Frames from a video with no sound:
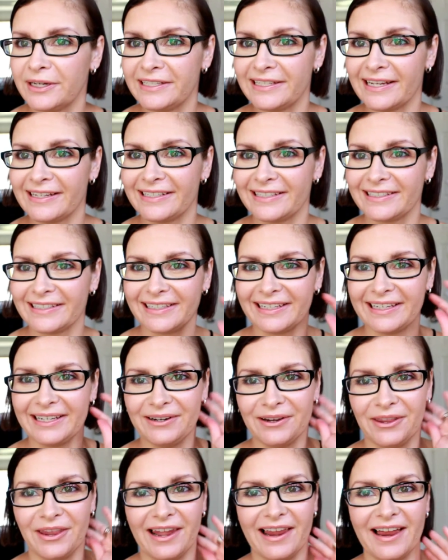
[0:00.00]
I just had to
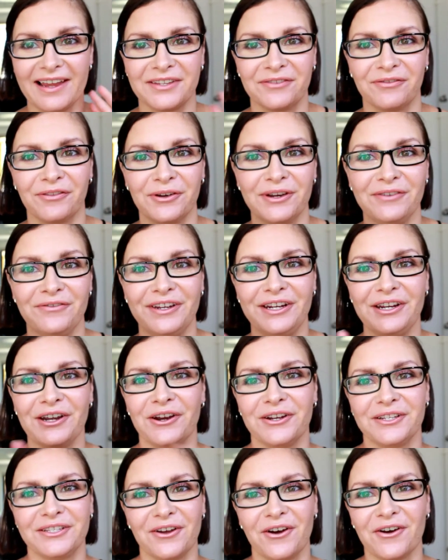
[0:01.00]
delete the last 3
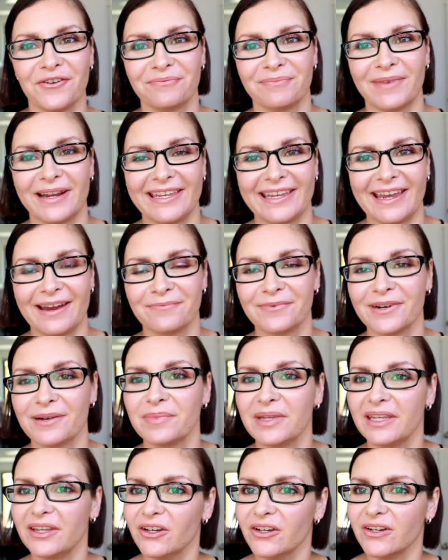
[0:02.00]
videos off my camera
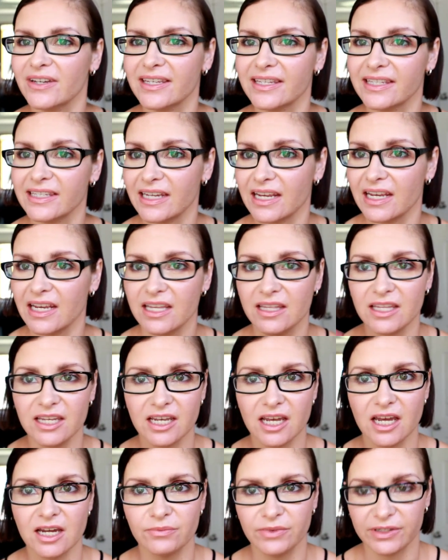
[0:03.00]
because the
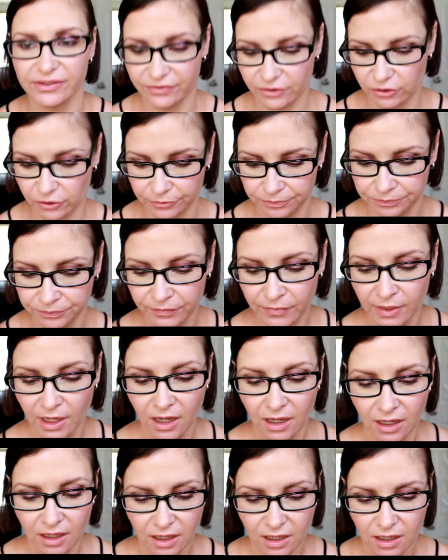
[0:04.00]
card was full.
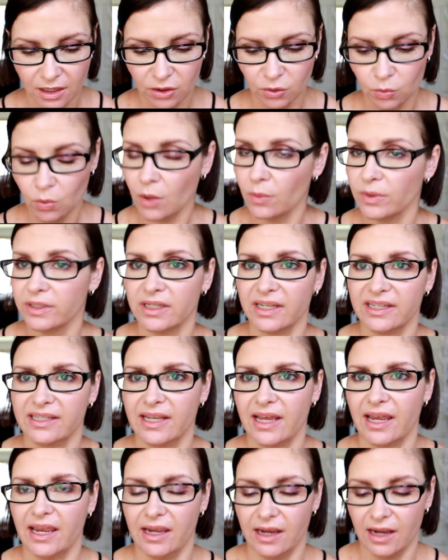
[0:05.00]
What was I
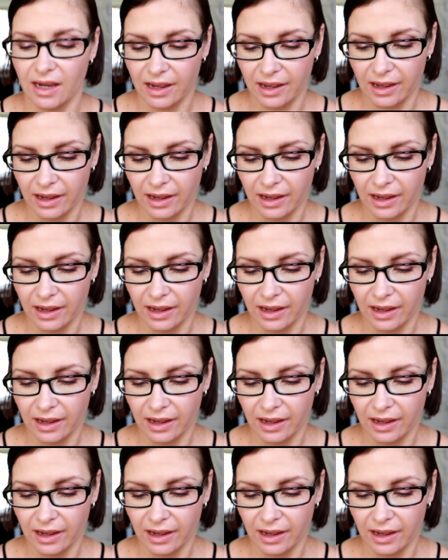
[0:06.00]
saying?